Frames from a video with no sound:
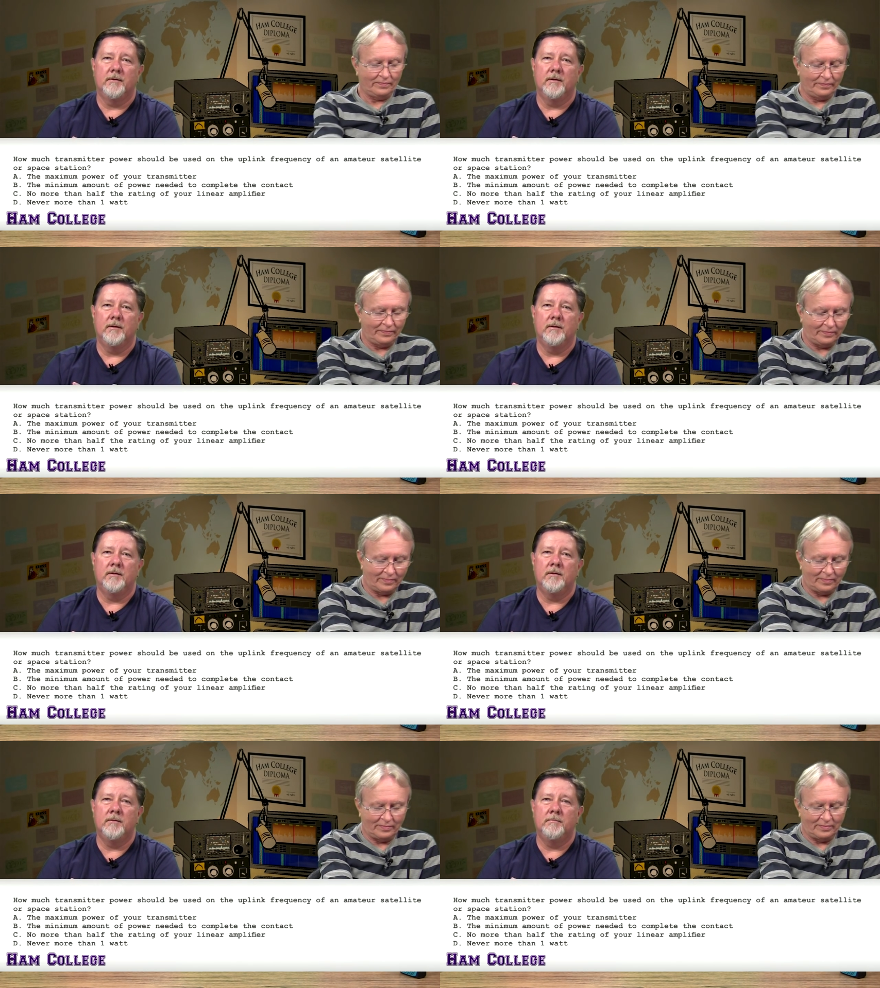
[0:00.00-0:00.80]

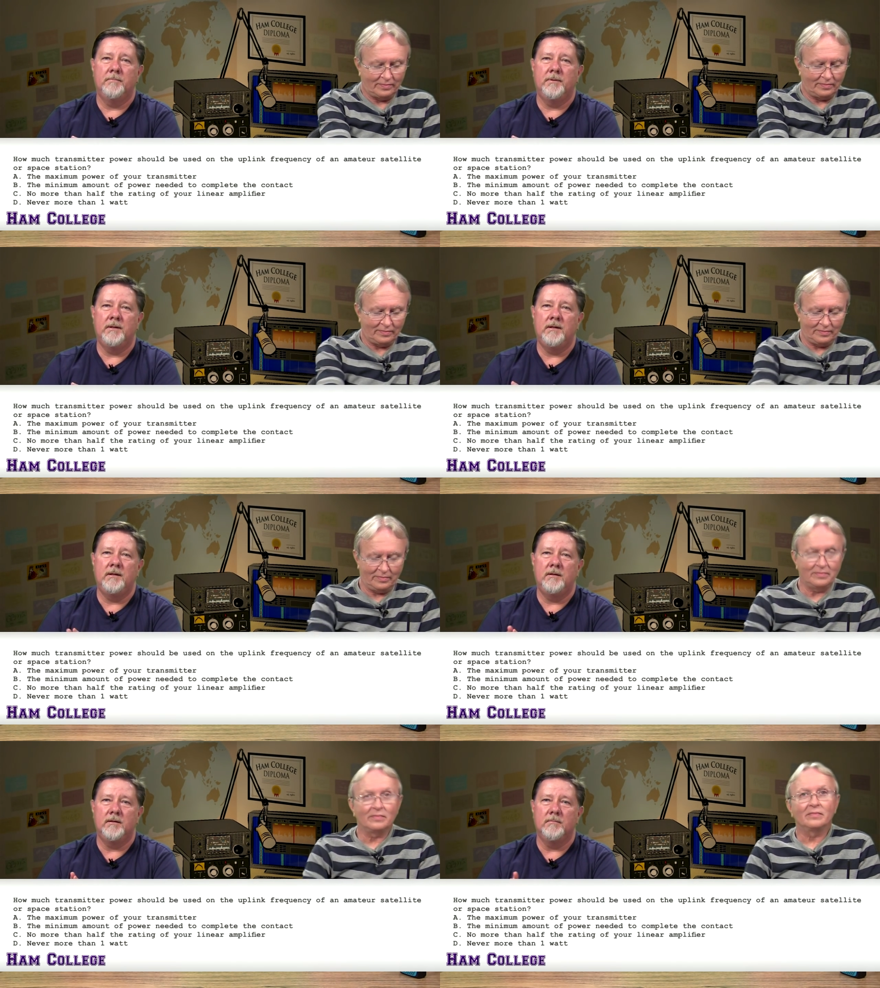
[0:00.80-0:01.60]
Speaker 1: Uh,
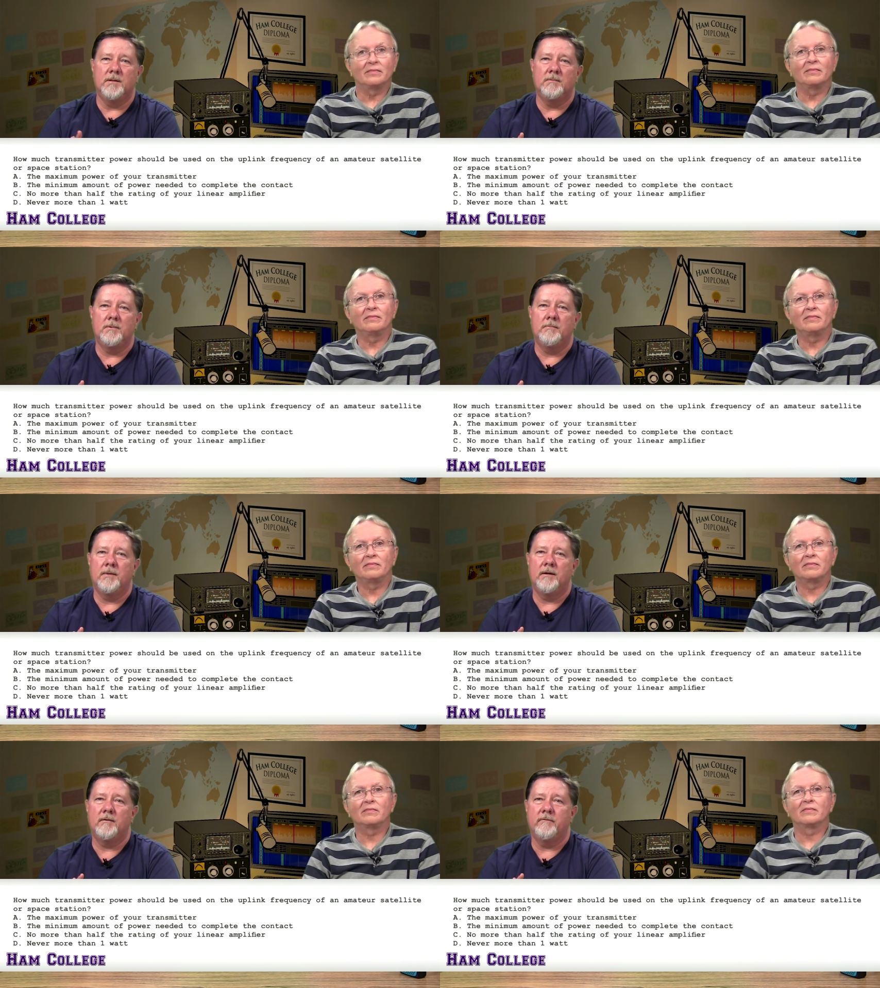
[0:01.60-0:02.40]
B, the minimum
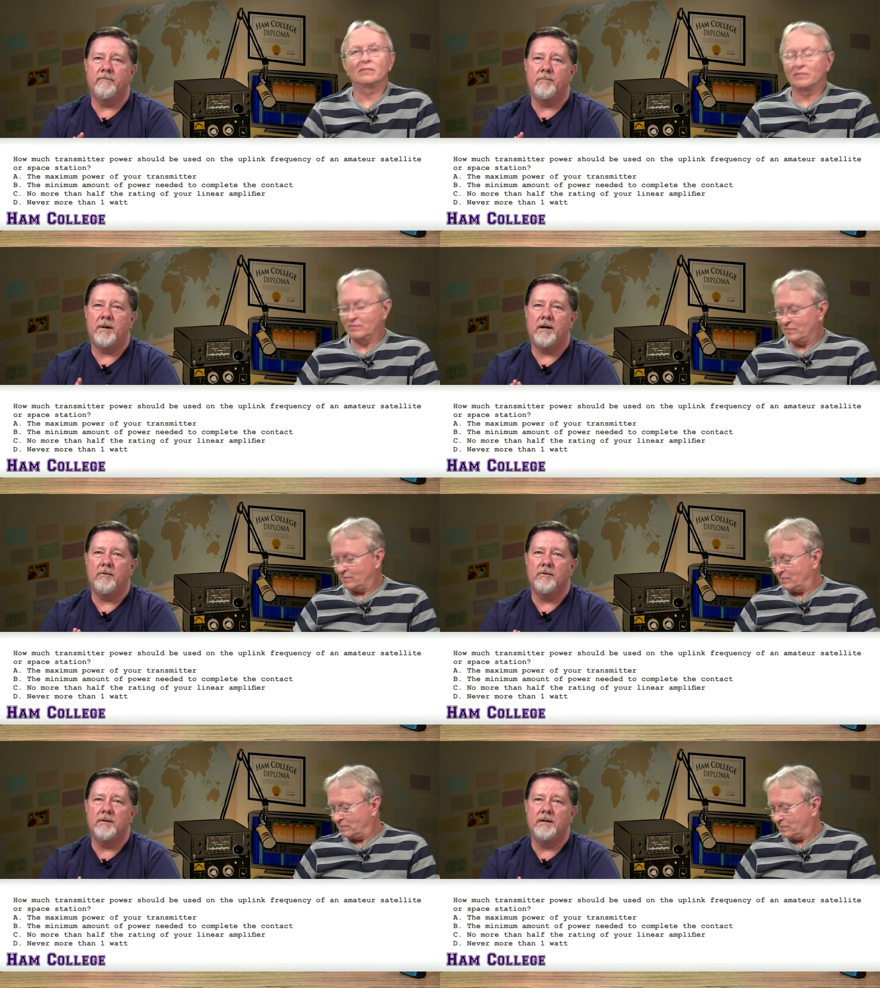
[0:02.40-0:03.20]
amount of
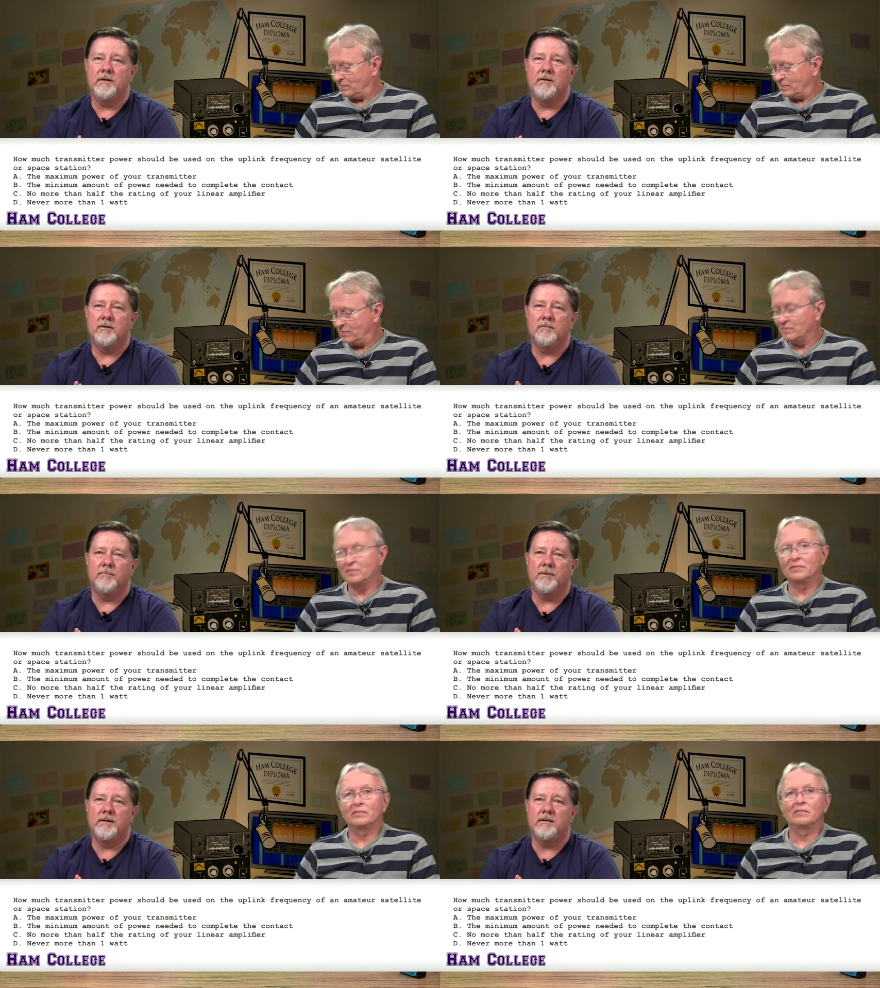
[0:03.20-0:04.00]
power needed to
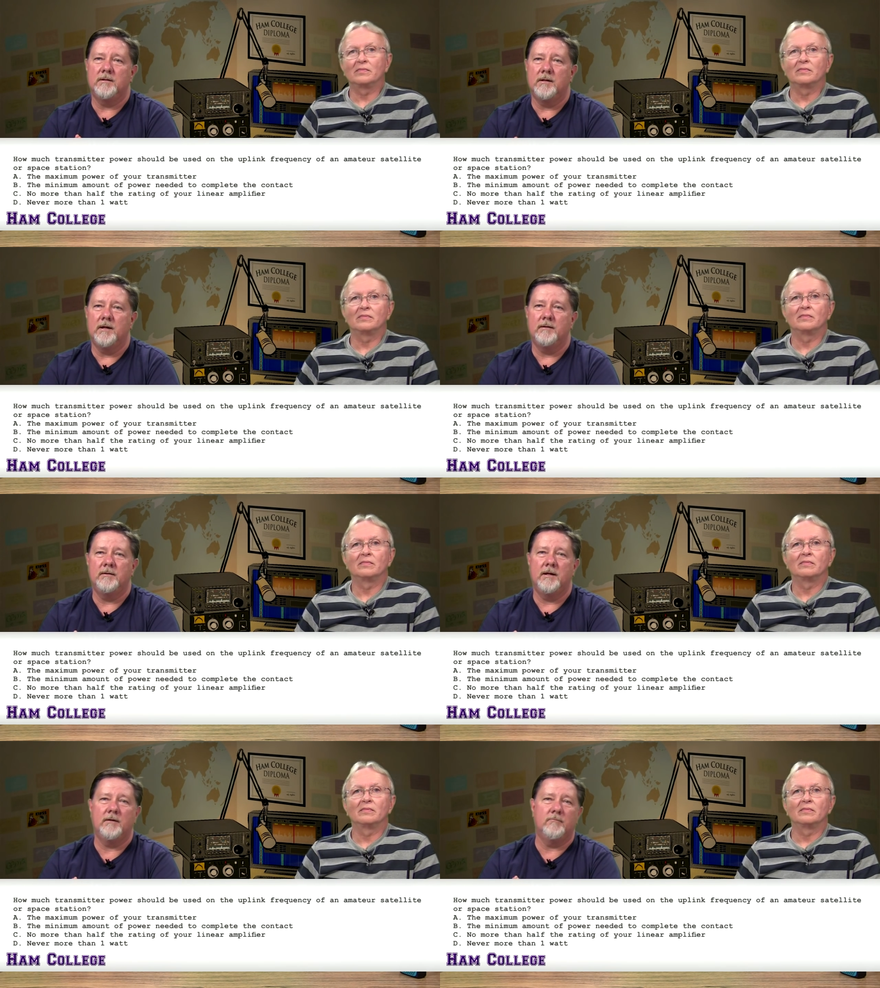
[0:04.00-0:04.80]
complete the
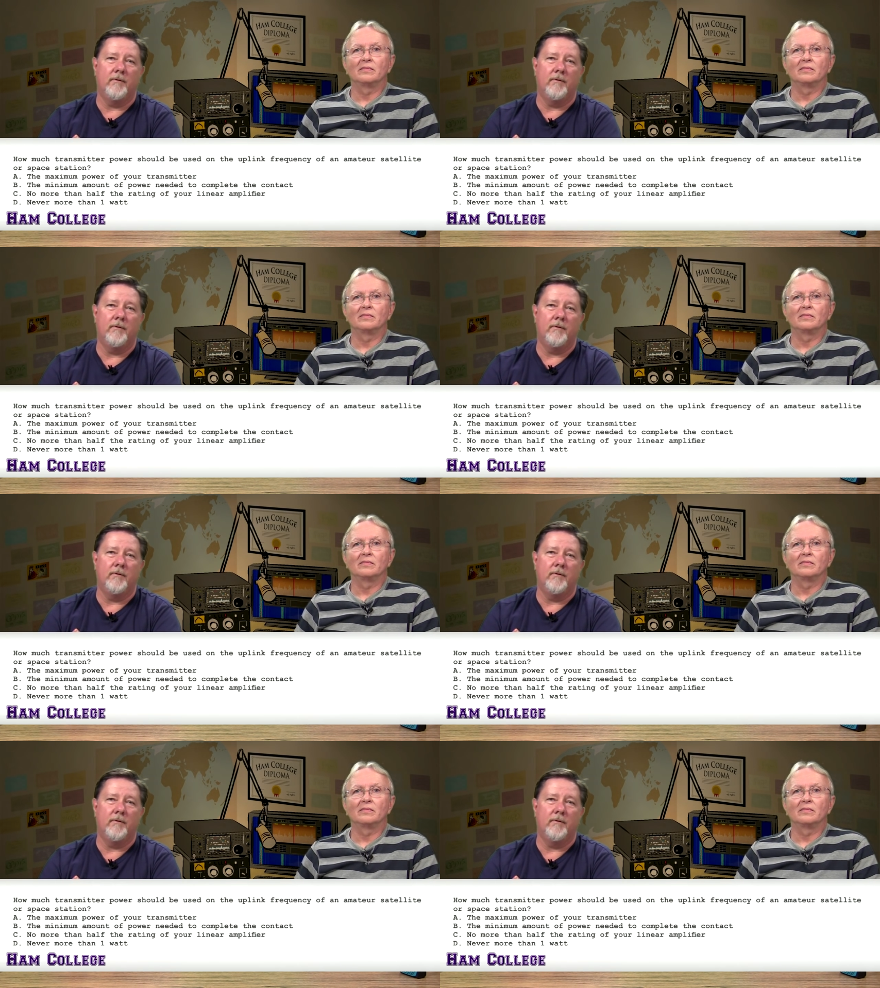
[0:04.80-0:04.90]
contact.